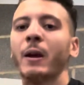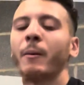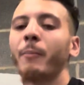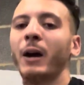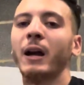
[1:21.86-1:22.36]

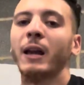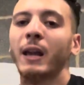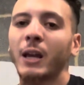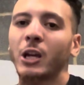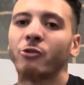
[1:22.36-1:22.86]
But
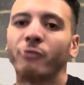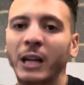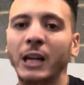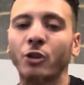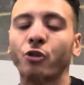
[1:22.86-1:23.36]

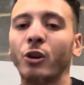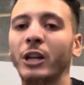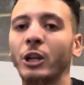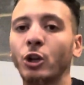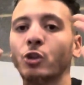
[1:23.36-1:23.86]
really and truly,
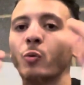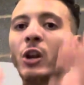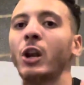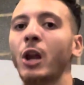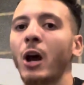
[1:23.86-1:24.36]
you just want to
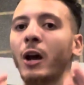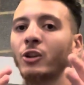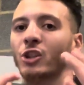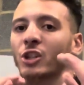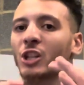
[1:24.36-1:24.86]
learn
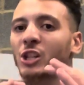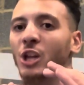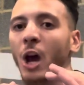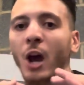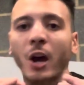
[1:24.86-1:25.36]
just to
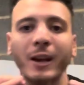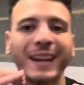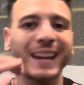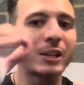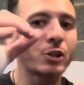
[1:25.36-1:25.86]
turn
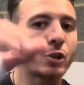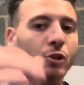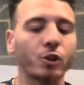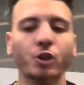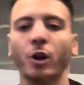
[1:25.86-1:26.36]
into
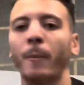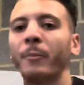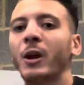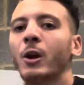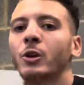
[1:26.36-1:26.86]
your shot.
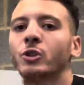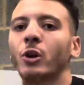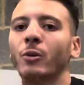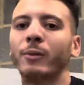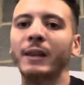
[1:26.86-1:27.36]

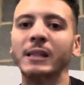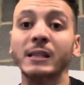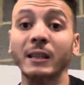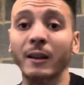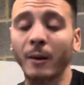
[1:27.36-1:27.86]
So
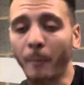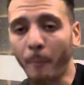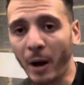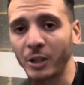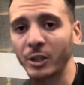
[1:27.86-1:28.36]
this
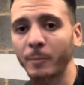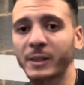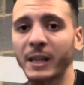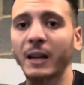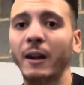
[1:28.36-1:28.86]
punch in
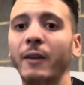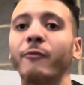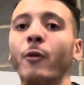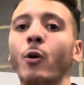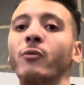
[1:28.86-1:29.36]
particular
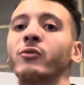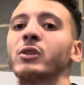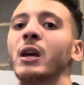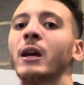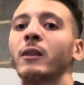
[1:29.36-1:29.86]
involves
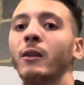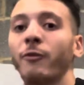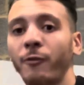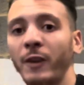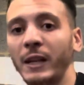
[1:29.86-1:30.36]
the
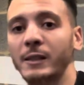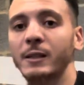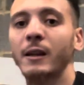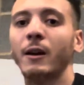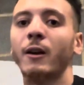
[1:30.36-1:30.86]
feet,
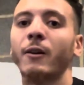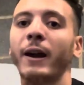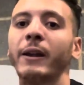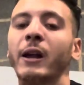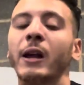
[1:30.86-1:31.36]
all right?